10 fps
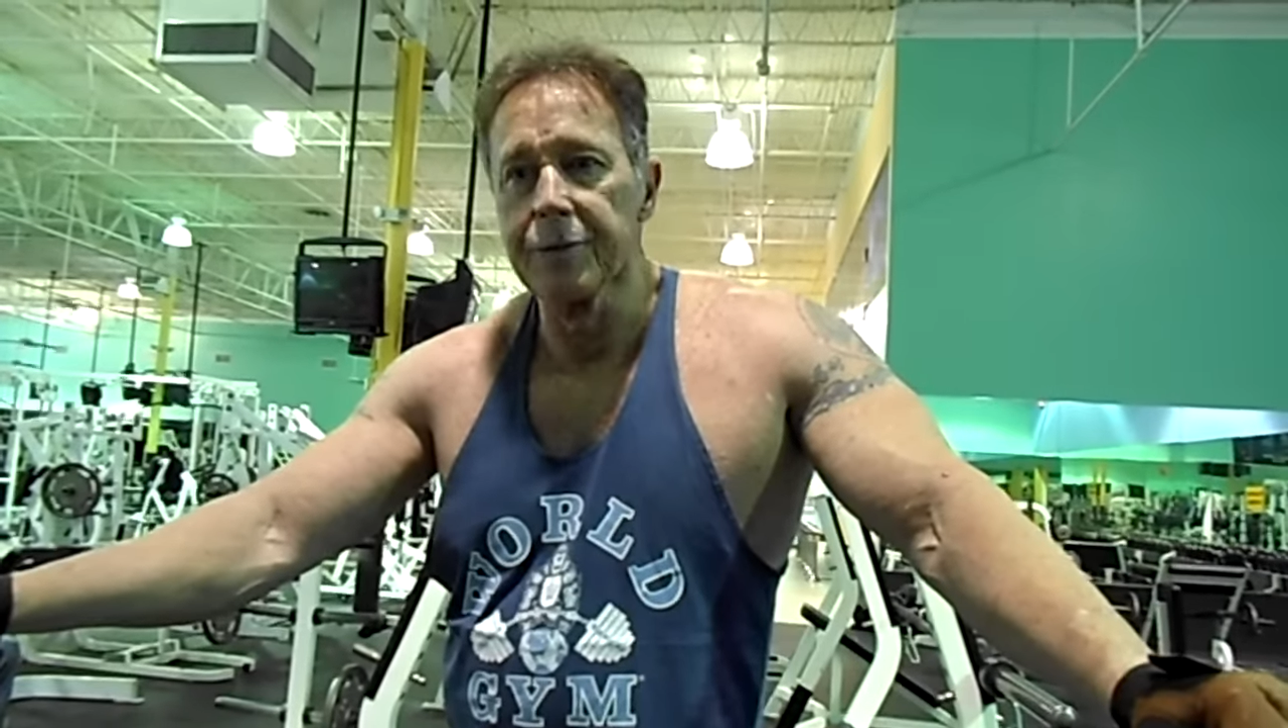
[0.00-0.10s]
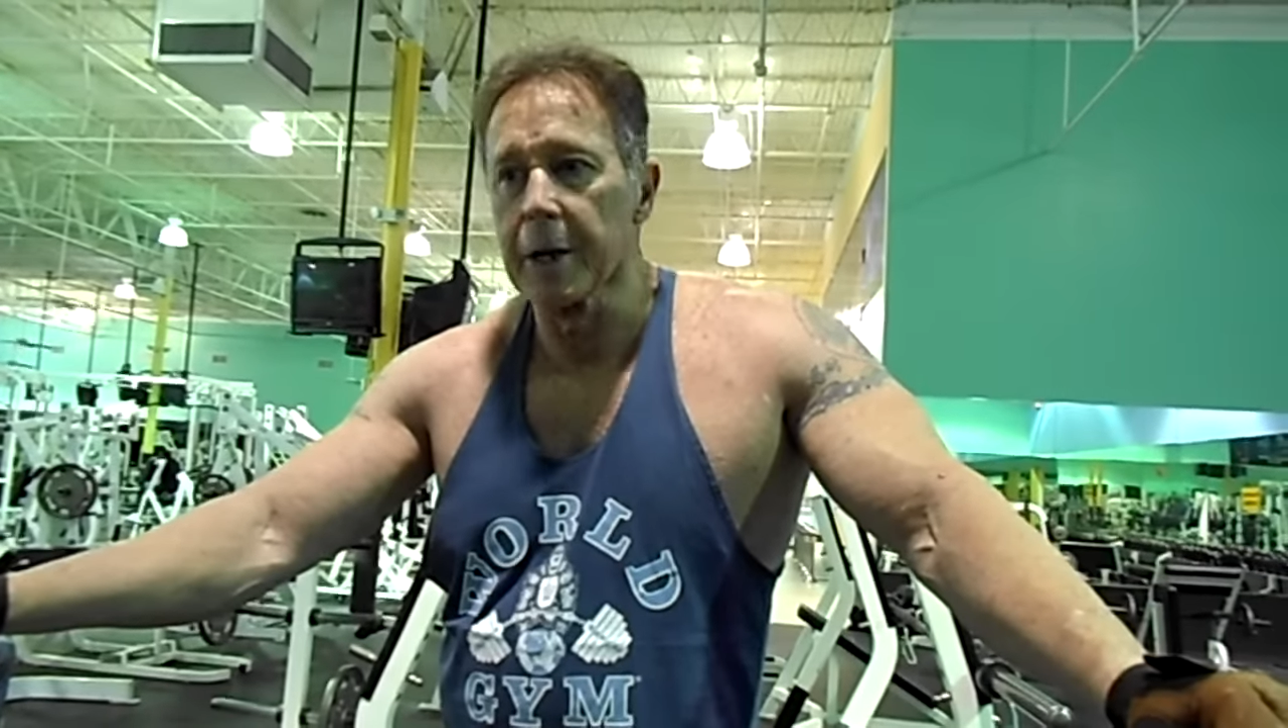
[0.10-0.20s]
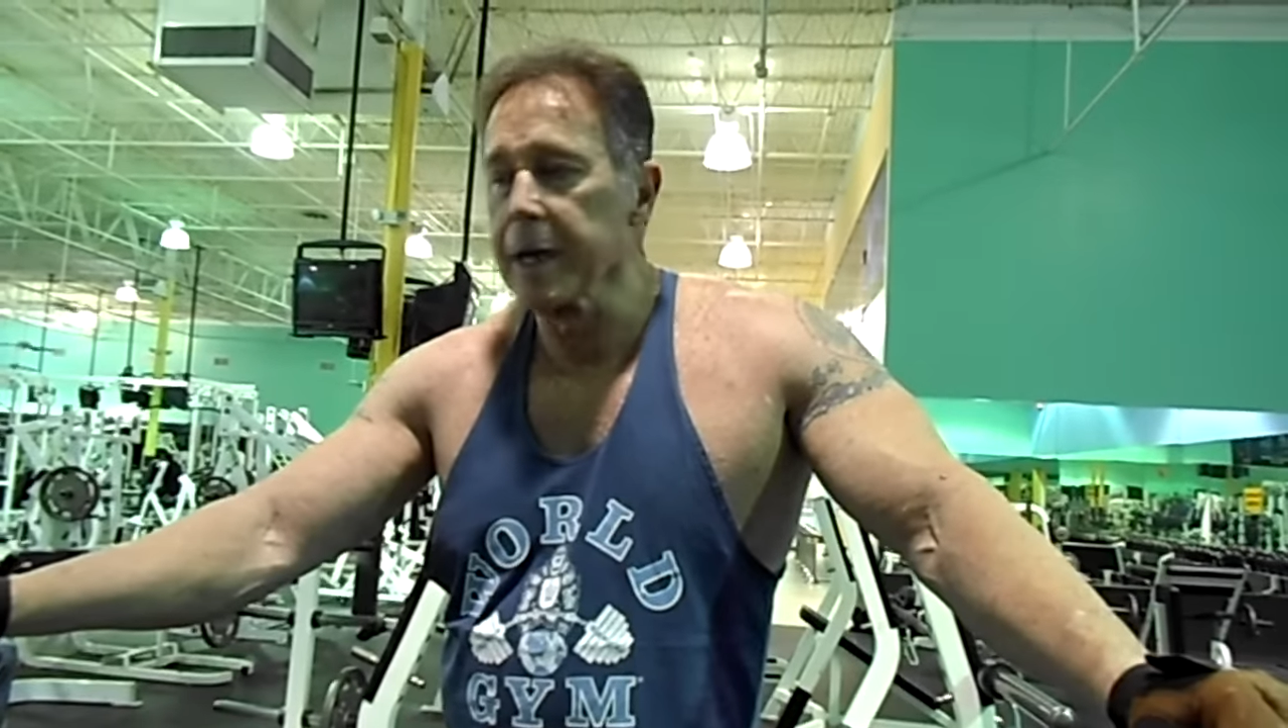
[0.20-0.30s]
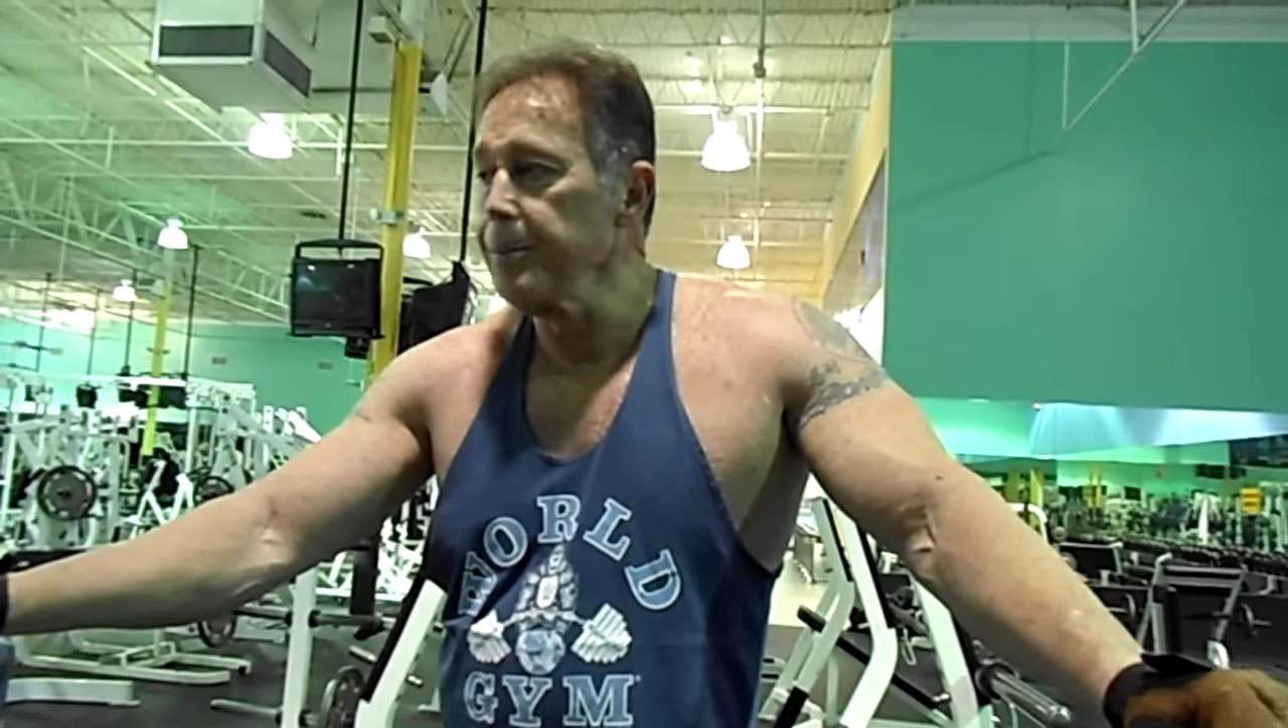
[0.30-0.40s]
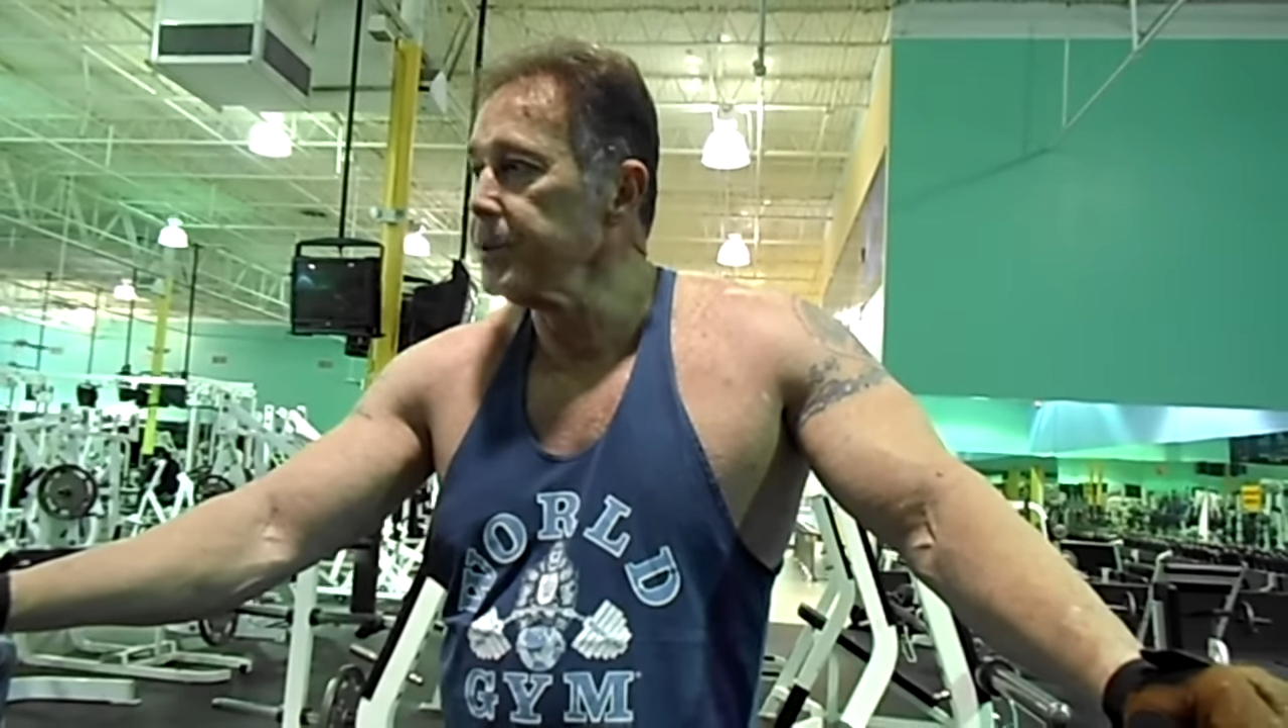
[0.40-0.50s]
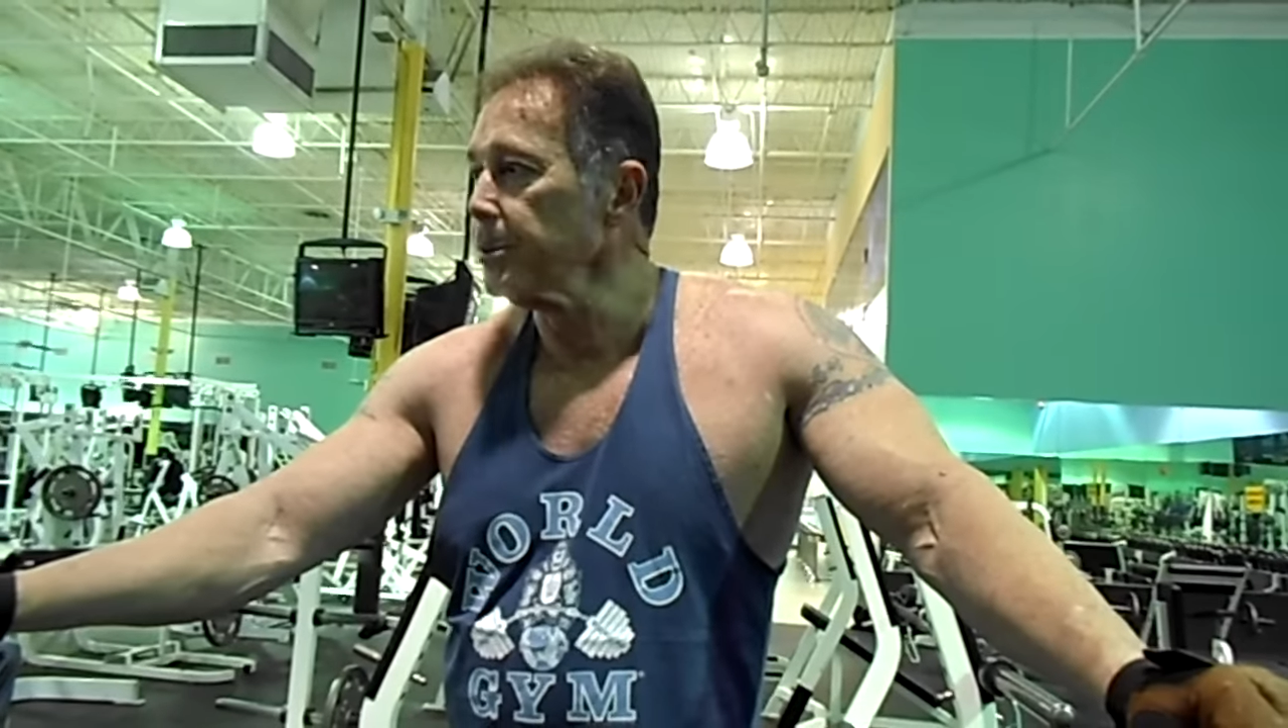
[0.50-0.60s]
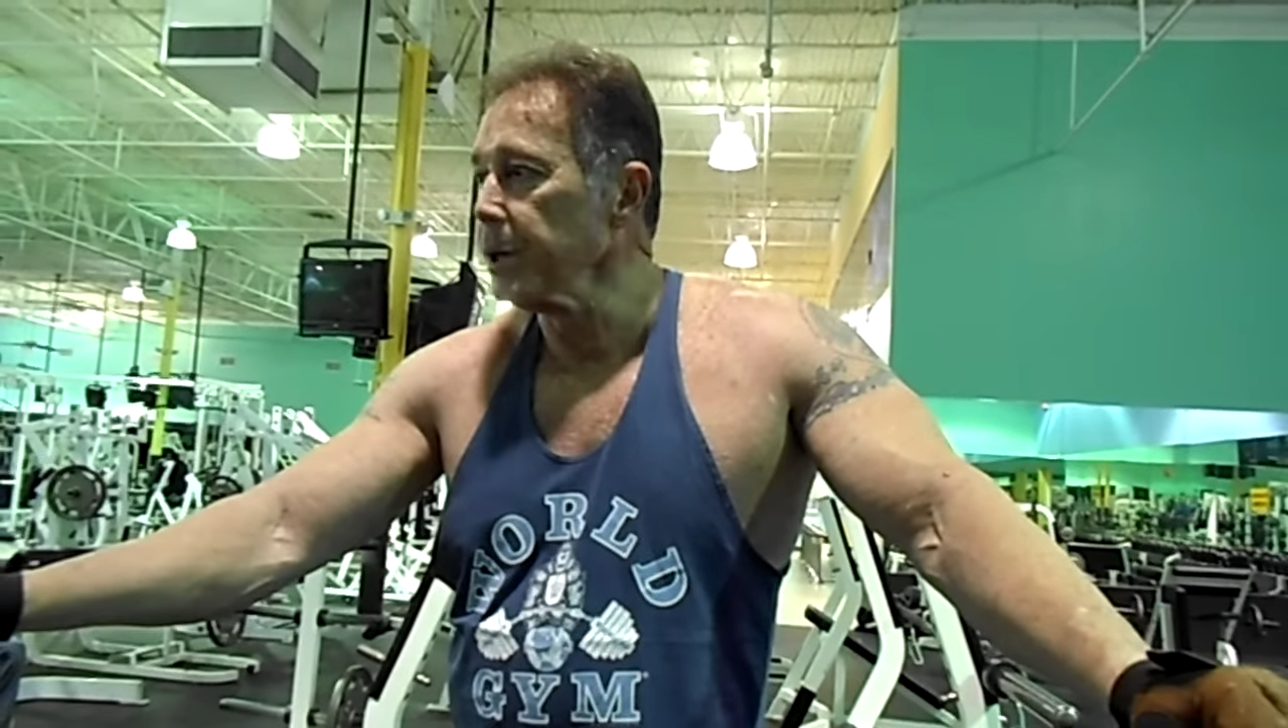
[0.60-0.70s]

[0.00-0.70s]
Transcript: They're keeping the